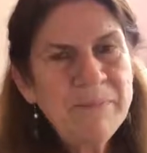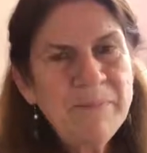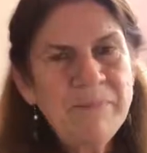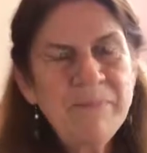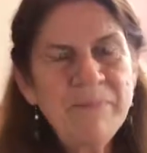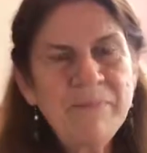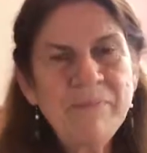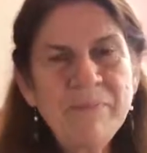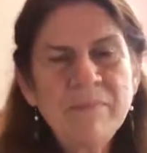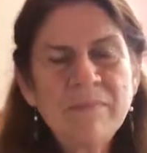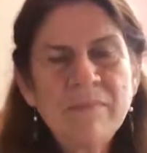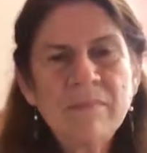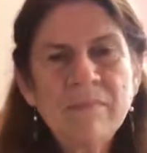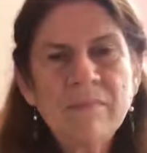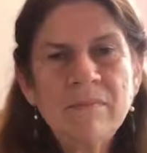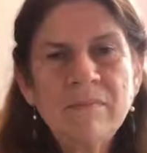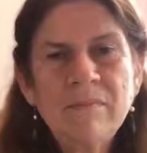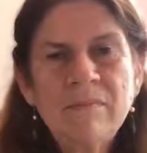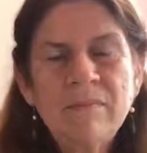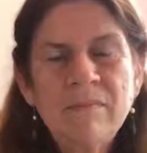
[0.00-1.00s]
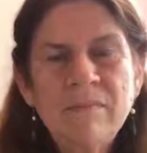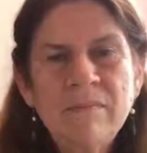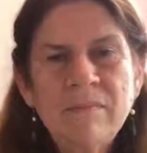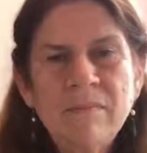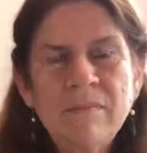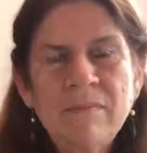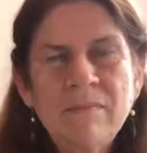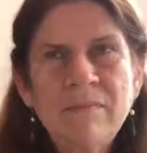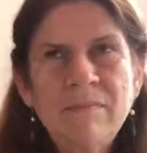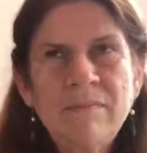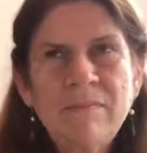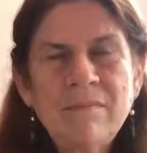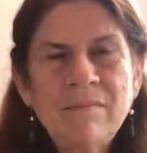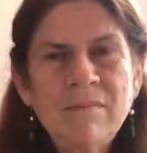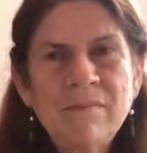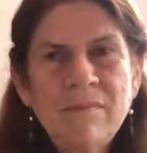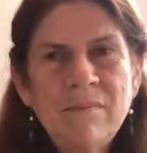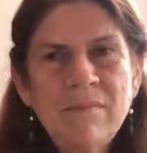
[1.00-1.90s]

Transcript: [no speech]